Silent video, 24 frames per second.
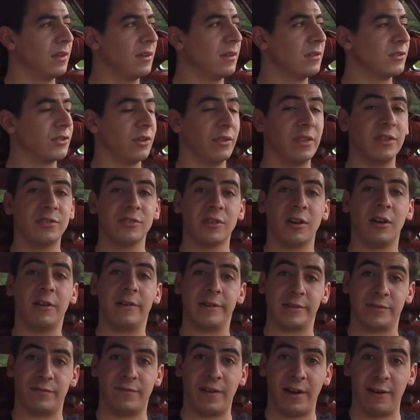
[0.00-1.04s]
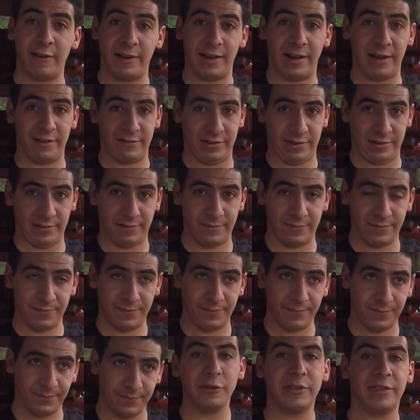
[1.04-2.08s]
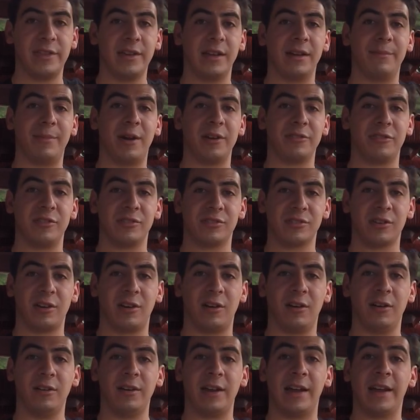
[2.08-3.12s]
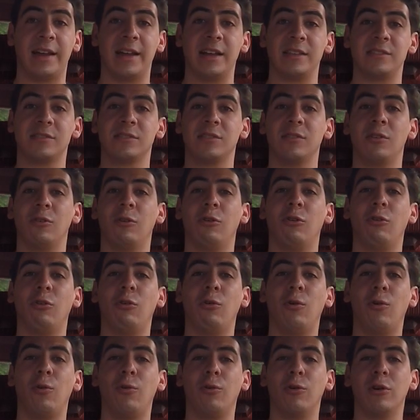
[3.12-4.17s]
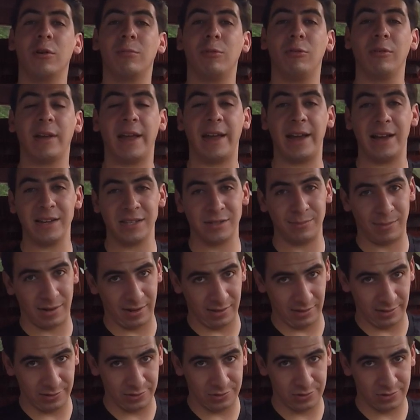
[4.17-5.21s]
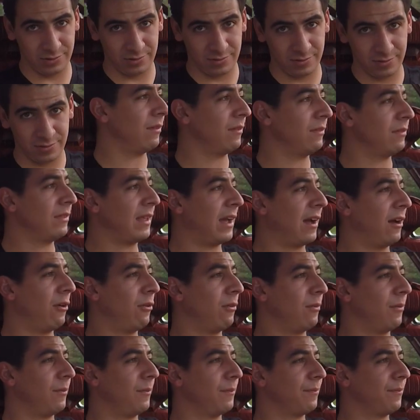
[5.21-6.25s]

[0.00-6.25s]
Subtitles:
So this car is very heavy. The thing about this car, it gets horrible gas mileage. Now,